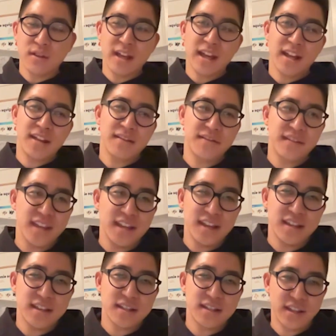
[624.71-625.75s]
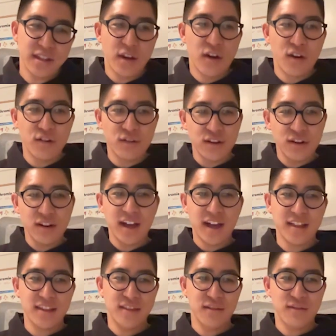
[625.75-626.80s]
NFTs, the owner
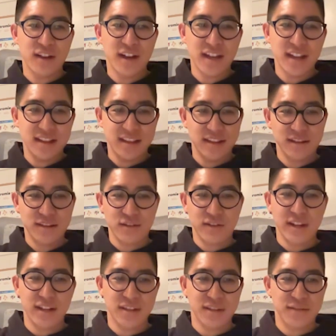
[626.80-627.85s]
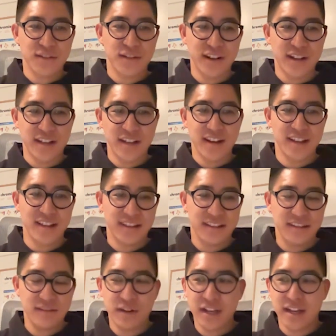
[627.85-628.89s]
had the right to transfer it,
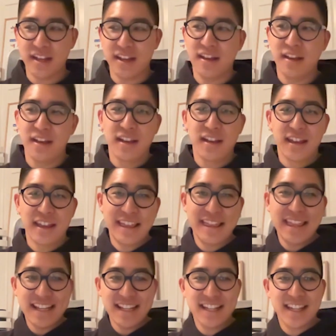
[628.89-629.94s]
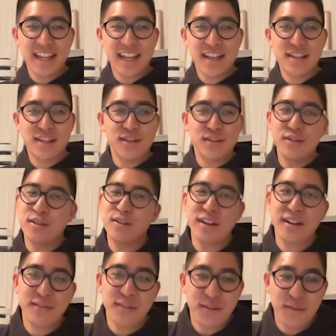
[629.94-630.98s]
right? In this case, you don't
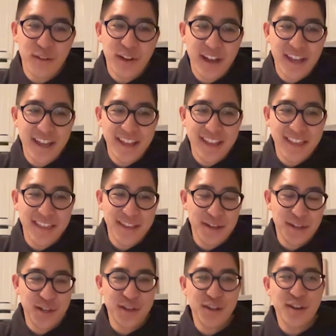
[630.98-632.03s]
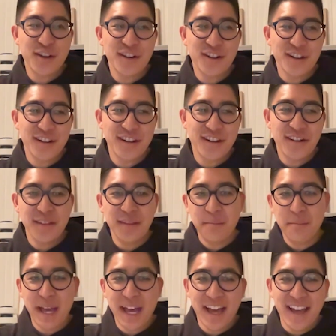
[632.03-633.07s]
have the right. The shirt or the
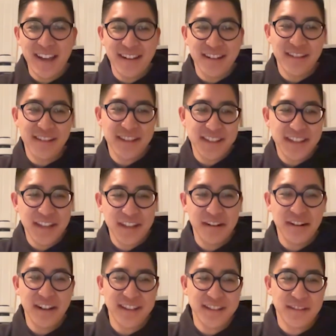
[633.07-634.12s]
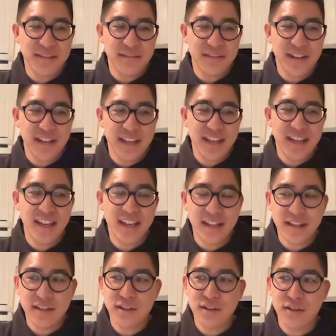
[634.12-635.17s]
bag or the sneaker has the right.
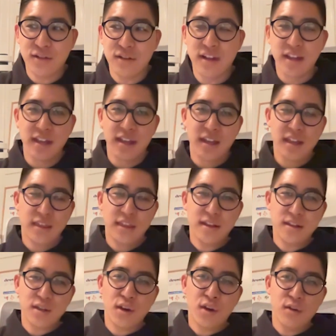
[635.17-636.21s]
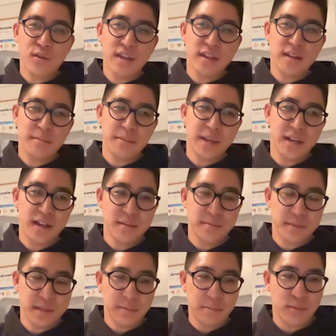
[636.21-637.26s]
And so the token
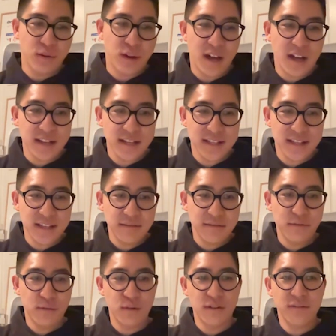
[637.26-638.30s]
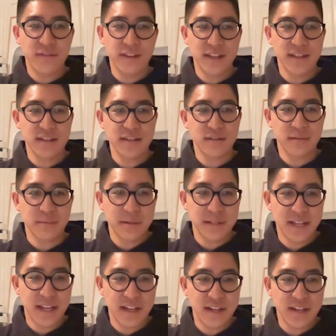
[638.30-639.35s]
becomes a proxy for physical
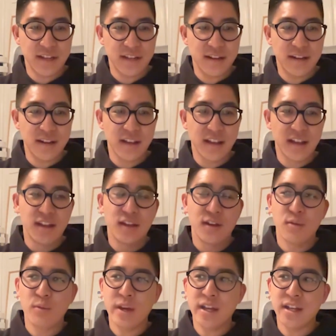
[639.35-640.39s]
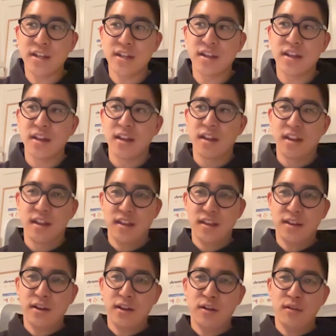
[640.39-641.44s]
possession, which,
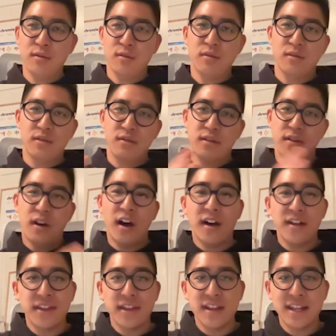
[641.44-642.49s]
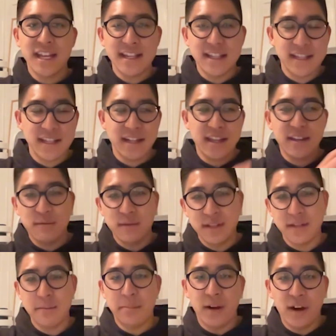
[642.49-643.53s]
you know, authenticity
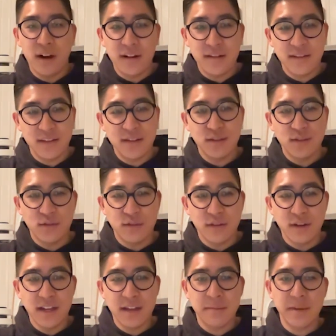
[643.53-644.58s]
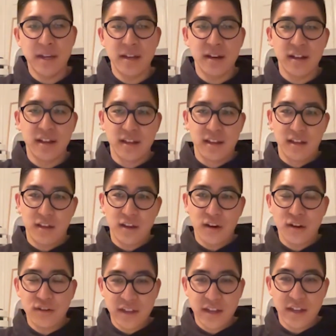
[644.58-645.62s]
was a part of the story, but
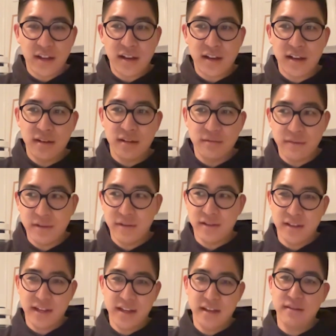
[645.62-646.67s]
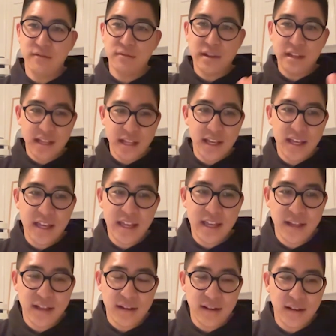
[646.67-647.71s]
early on we were like really
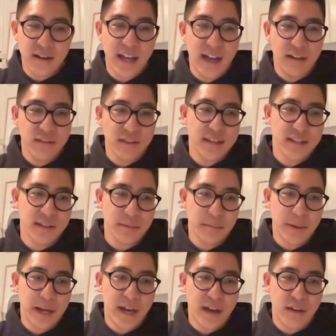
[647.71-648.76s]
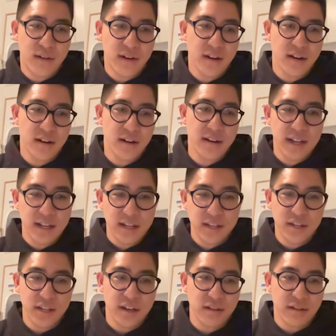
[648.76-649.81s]
keen on how this could power next
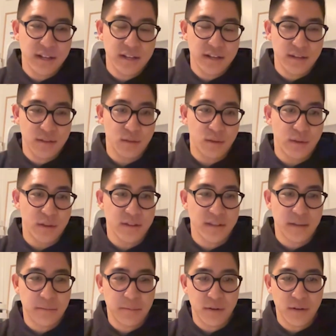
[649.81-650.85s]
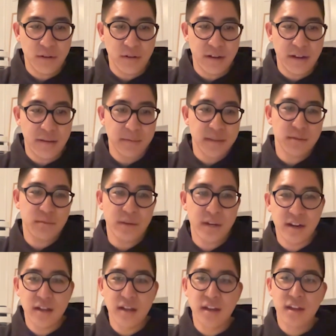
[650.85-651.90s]
generation loyalty programs
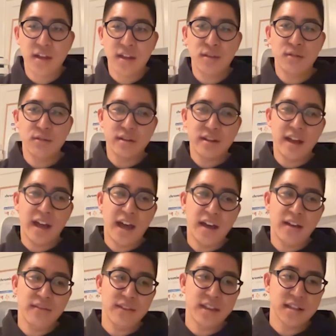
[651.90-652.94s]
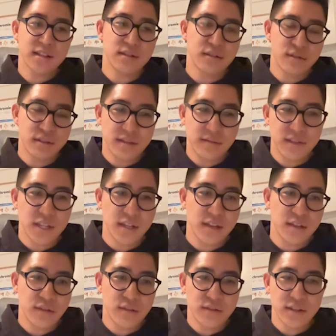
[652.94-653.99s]
where you could have exclusive
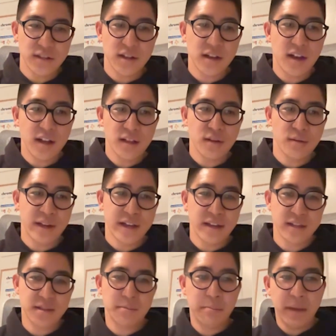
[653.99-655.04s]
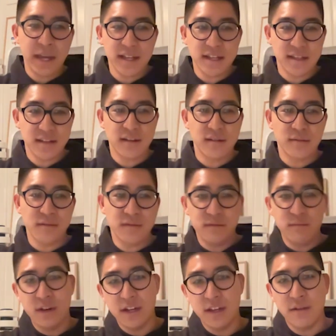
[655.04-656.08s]
SKUs or colorways based on
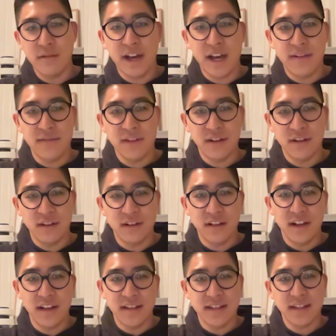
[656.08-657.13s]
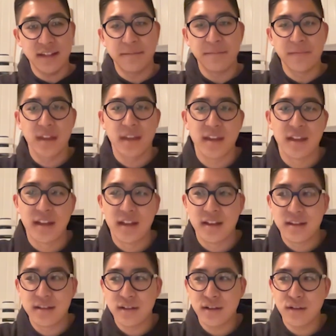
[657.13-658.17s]
what you have in your closet.
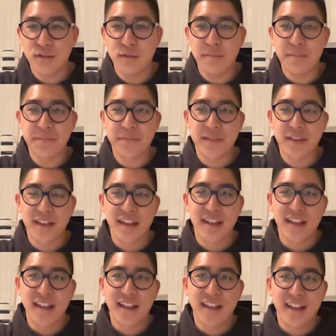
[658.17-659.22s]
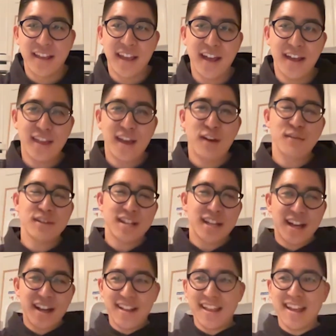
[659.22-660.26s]
Mm-hmm. So yeah, that was
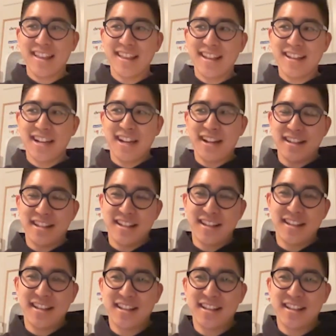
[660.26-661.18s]
kind of like the genesis.